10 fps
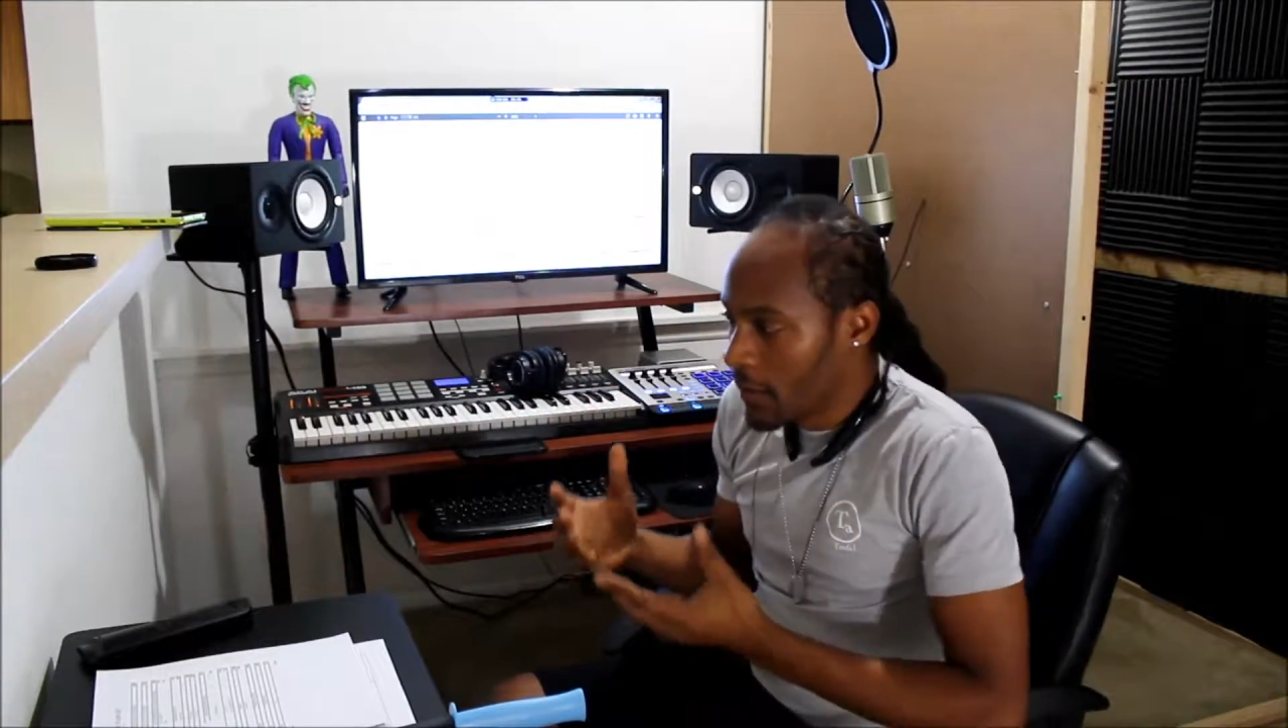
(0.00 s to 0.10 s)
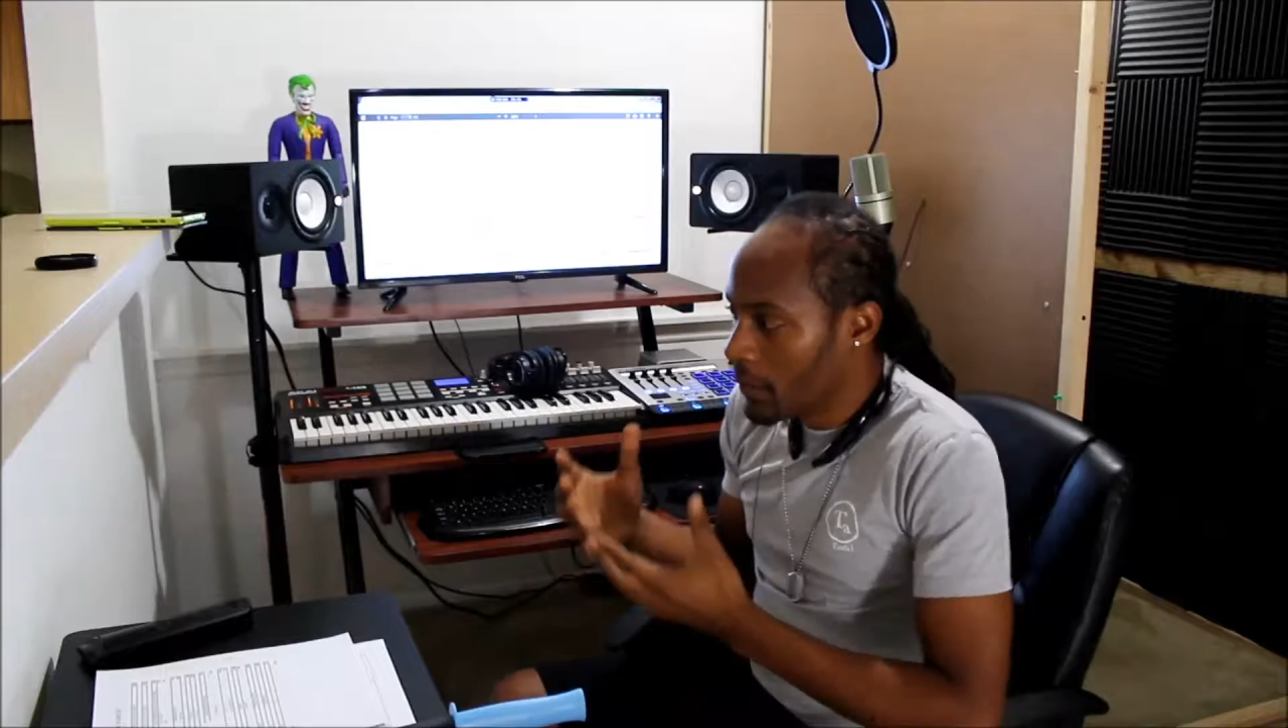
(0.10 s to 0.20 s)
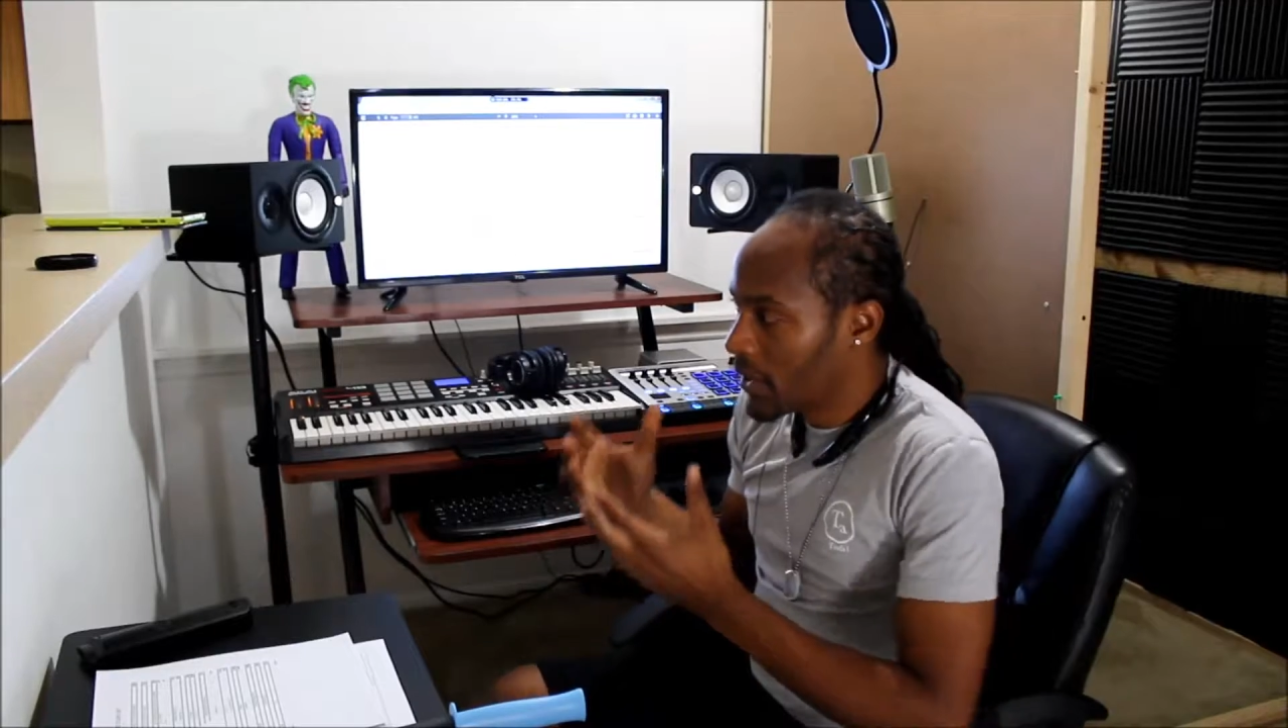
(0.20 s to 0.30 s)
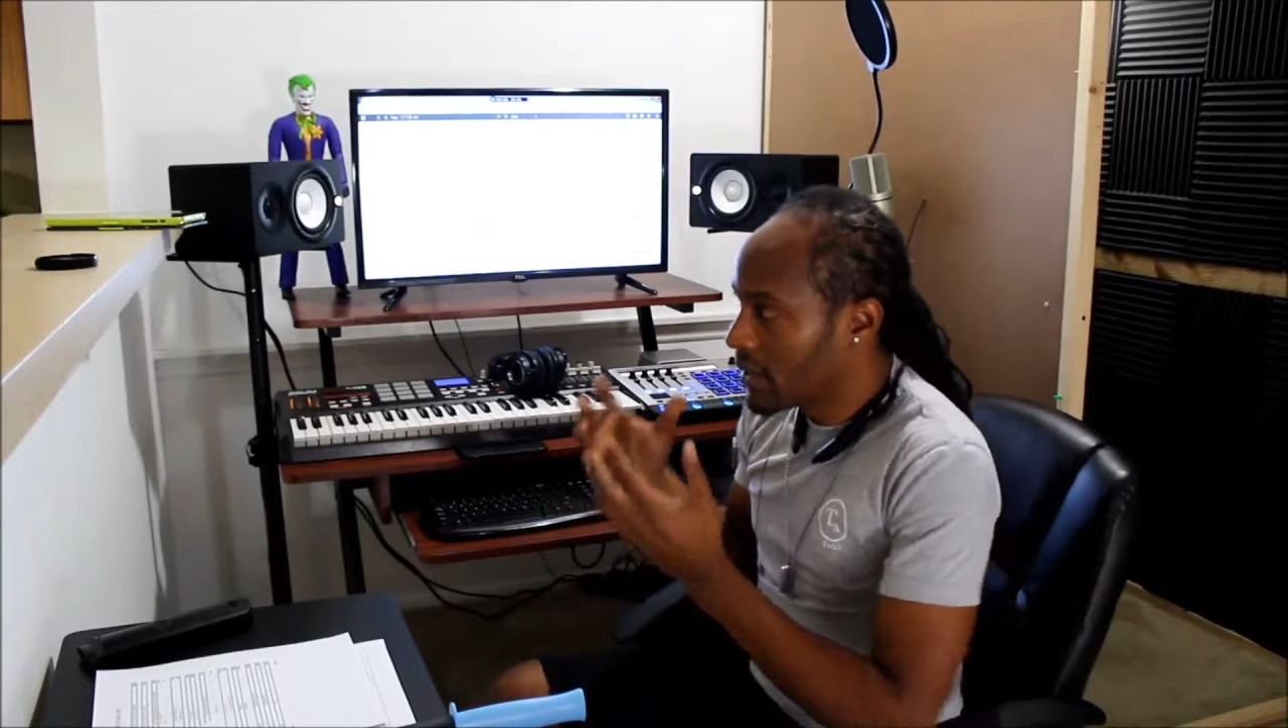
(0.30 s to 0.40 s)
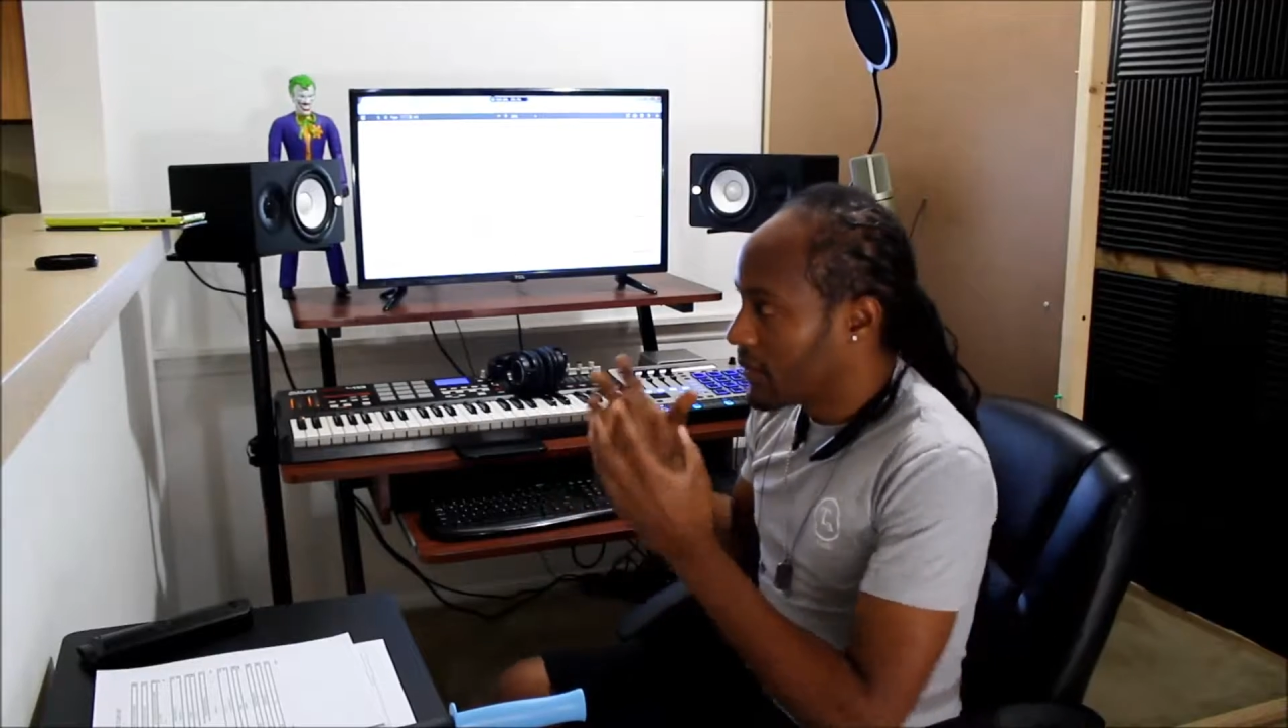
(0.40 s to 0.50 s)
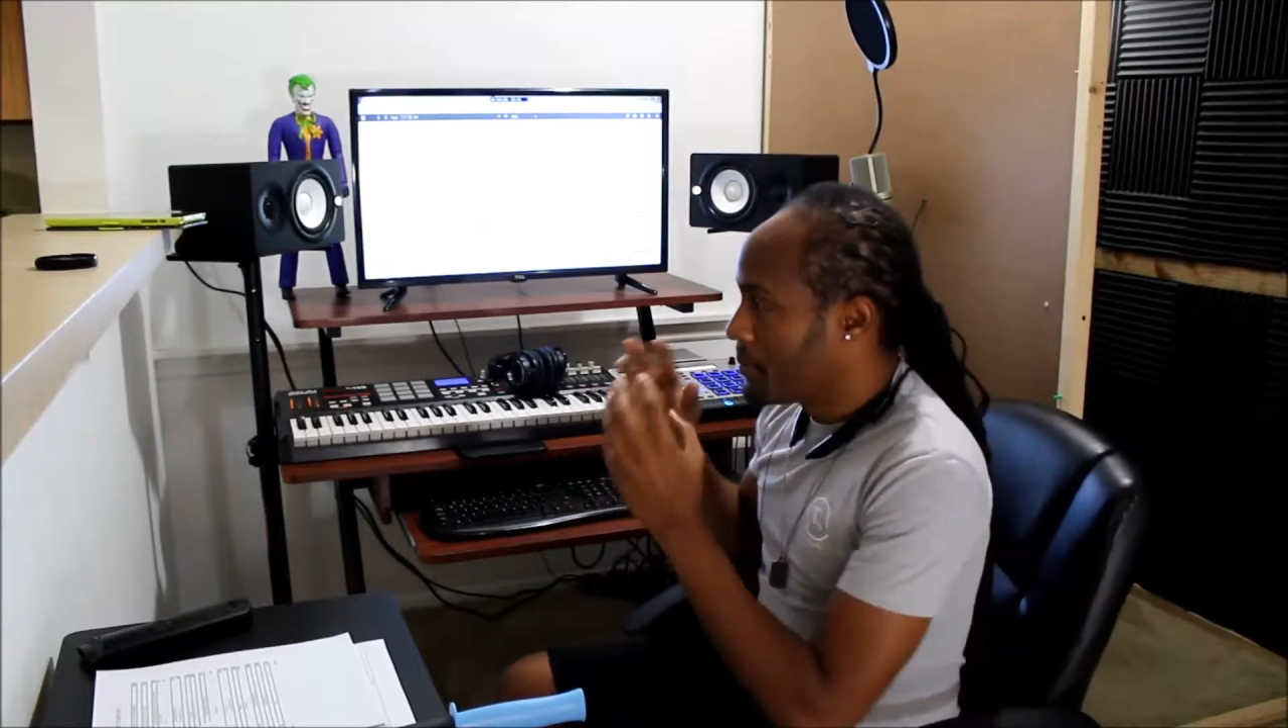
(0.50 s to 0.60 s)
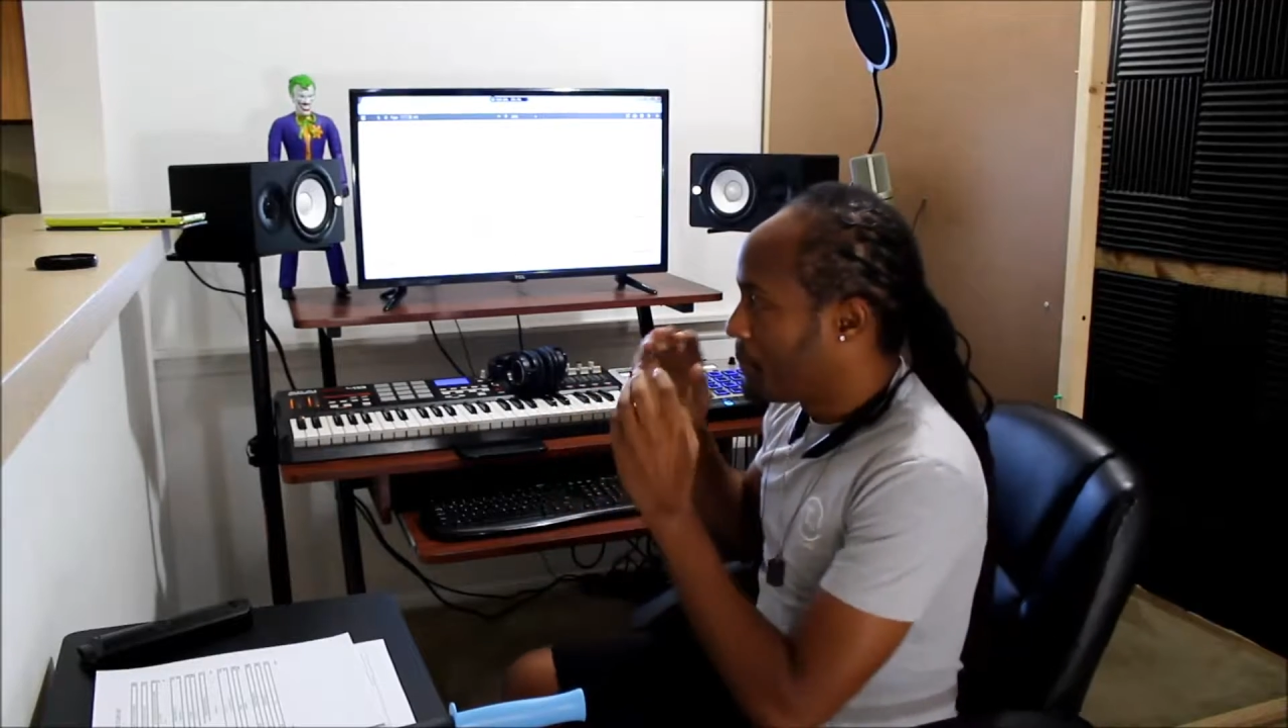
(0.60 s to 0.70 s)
But